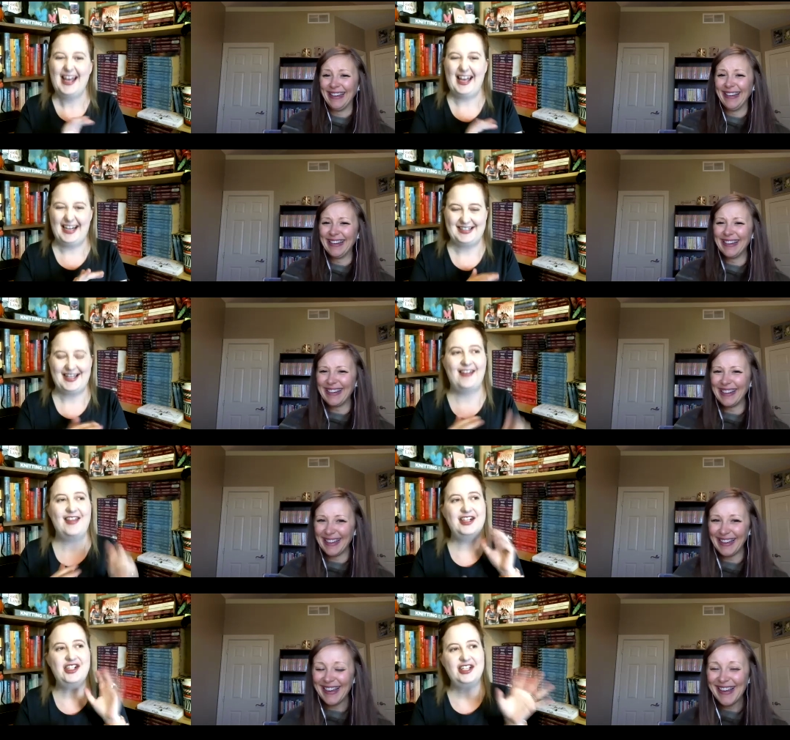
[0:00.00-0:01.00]
Speaker 1: it is and
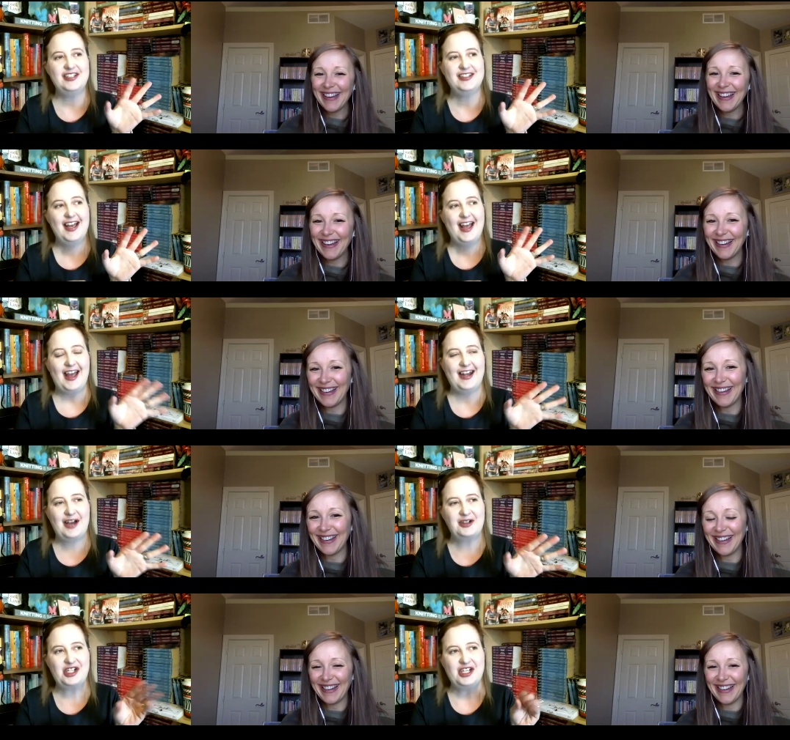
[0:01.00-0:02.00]
then she's and
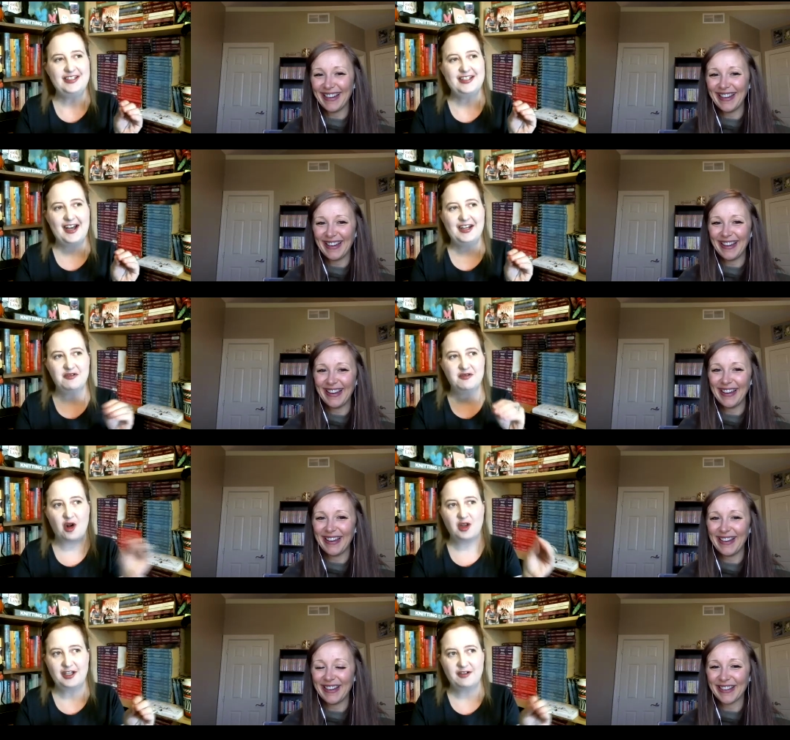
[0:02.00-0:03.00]
now she's kind of
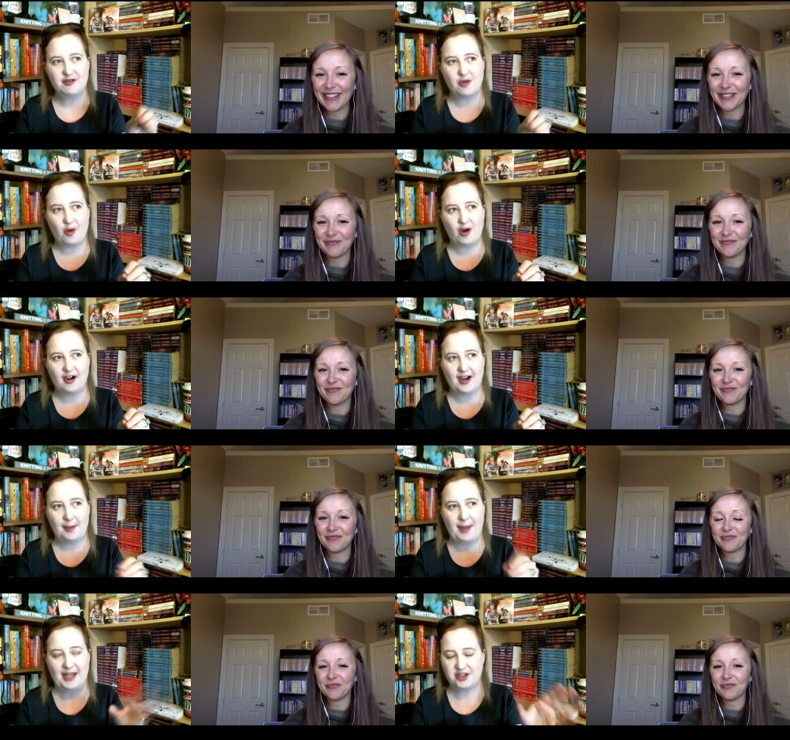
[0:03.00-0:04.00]
falling for
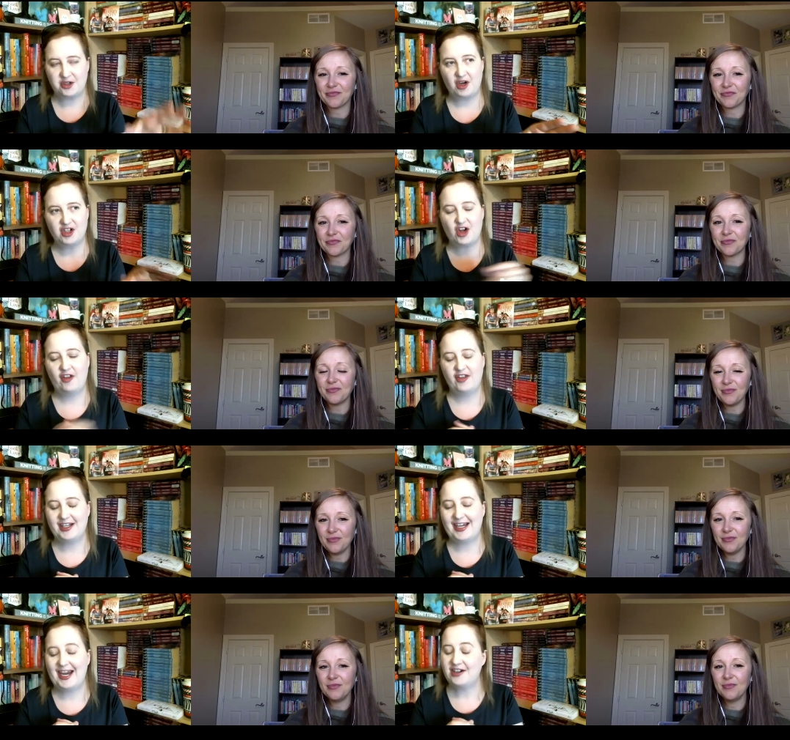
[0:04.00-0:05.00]
um, has a crush on the
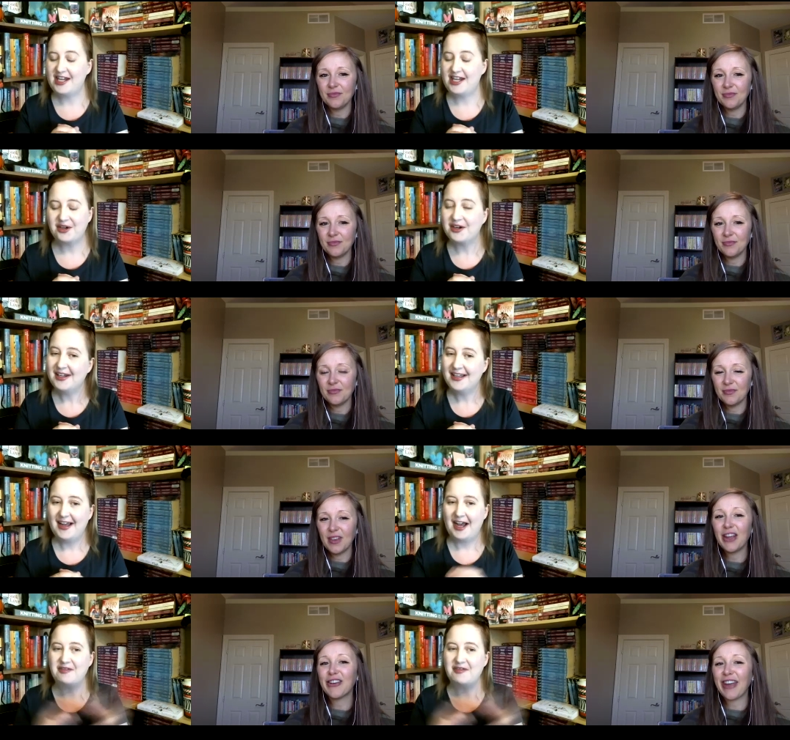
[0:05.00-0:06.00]
caretaker
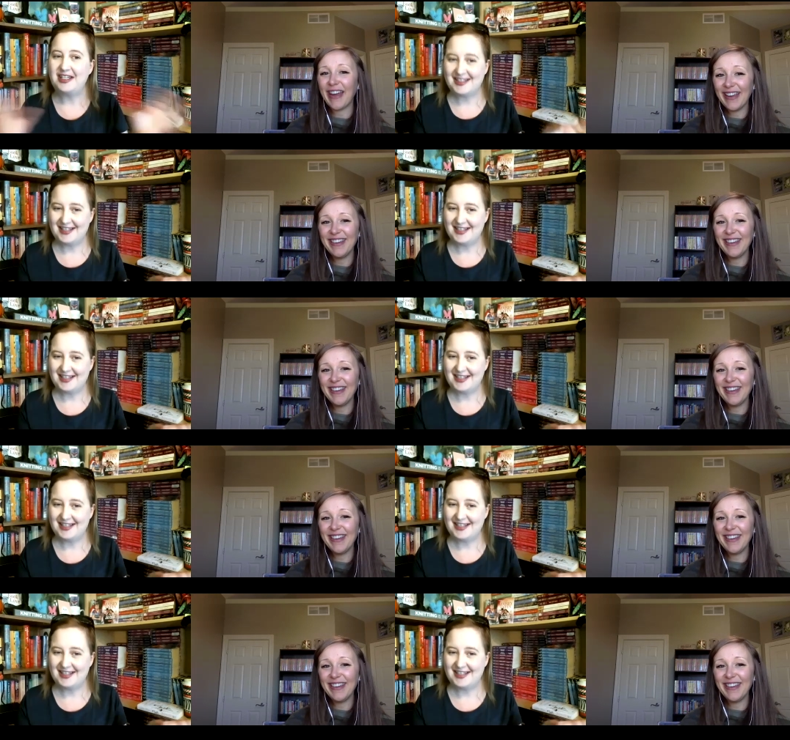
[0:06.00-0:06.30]
of the okay.